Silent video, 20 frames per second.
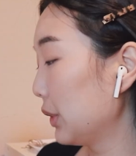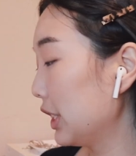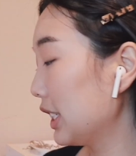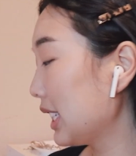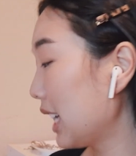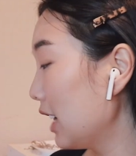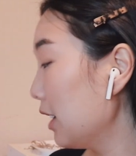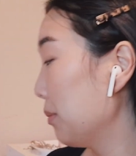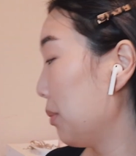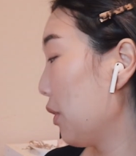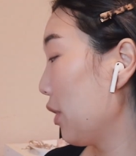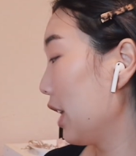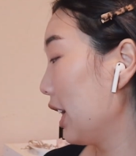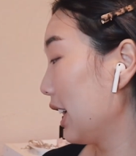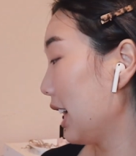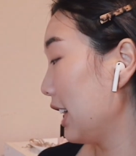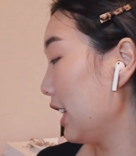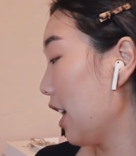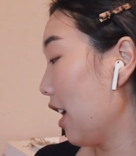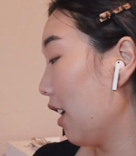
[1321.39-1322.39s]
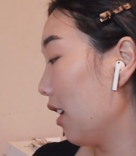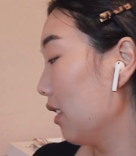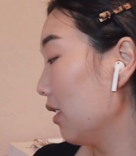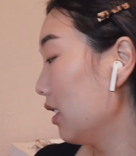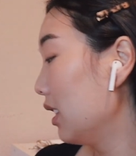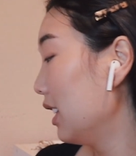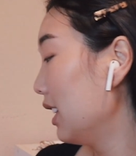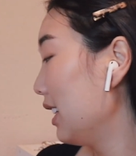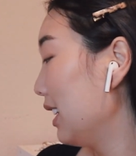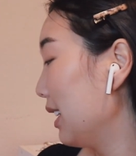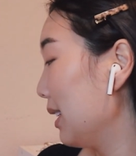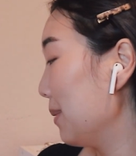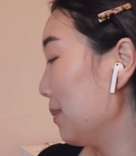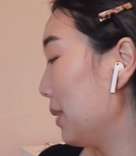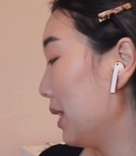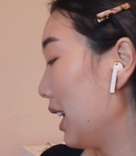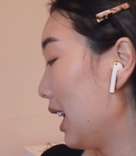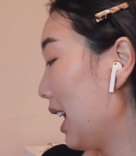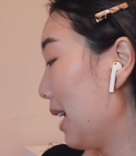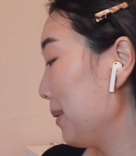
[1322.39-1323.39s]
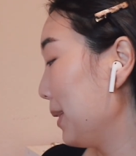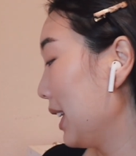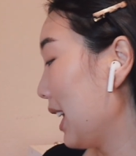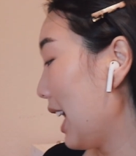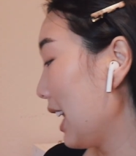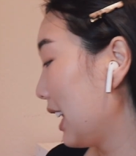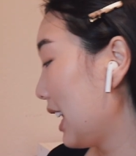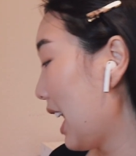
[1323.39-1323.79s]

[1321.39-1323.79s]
which is kind of boring, I know. But I mean, I